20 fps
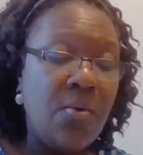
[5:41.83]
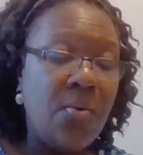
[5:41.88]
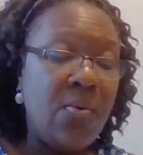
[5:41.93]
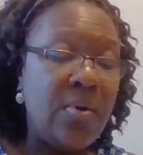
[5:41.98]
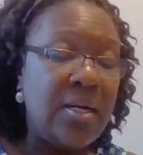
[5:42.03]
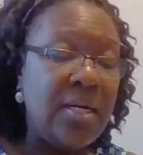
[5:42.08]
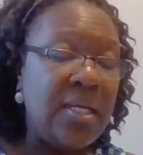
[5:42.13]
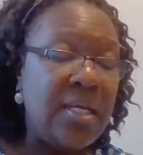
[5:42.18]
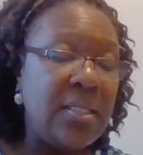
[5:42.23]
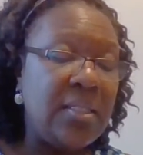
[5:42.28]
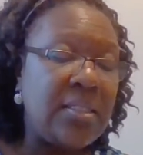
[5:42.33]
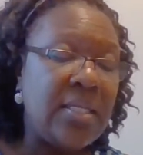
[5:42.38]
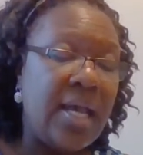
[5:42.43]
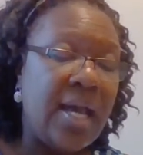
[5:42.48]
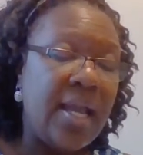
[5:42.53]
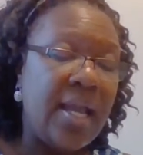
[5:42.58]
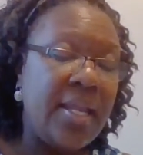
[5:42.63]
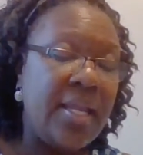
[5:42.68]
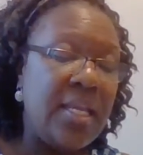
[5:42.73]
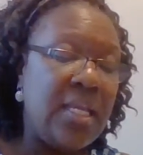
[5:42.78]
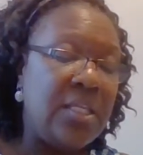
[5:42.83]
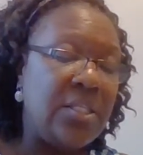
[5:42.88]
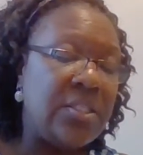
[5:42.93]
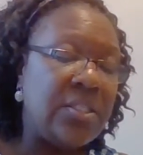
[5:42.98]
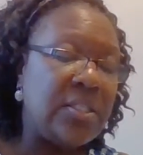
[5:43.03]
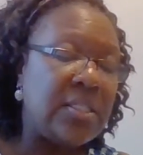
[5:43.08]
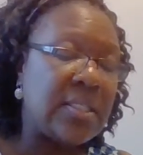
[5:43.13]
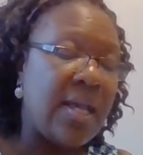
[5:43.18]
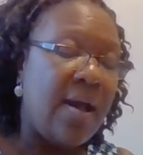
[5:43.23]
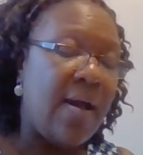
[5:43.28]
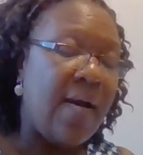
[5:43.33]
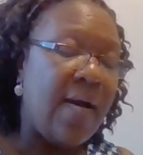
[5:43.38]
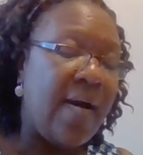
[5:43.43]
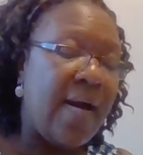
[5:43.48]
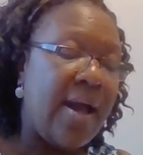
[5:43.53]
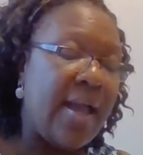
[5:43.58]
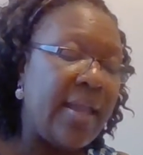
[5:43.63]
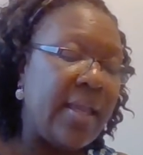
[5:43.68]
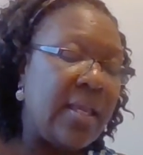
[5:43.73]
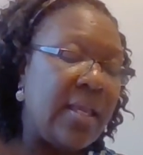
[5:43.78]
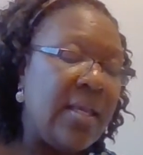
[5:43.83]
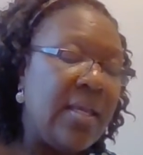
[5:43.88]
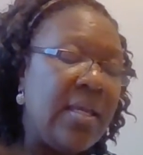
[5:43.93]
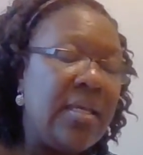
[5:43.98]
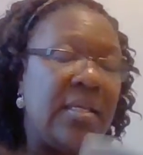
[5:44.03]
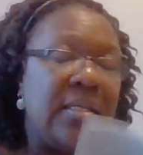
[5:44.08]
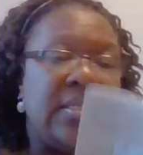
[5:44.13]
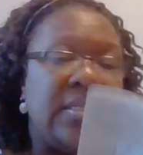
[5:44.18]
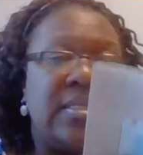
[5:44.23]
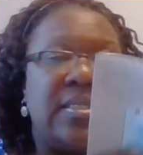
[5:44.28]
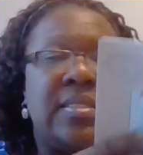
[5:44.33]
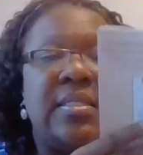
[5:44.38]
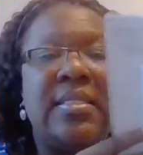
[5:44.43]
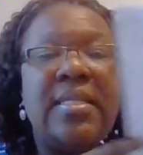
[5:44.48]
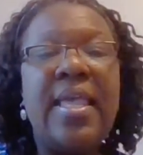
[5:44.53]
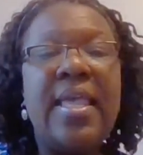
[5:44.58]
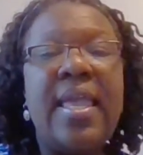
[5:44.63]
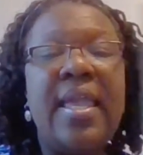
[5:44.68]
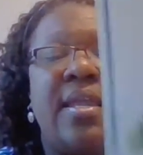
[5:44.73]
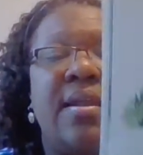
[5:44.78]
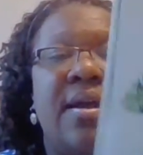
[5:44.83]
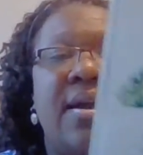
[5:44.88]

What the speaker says: only tiny sky, said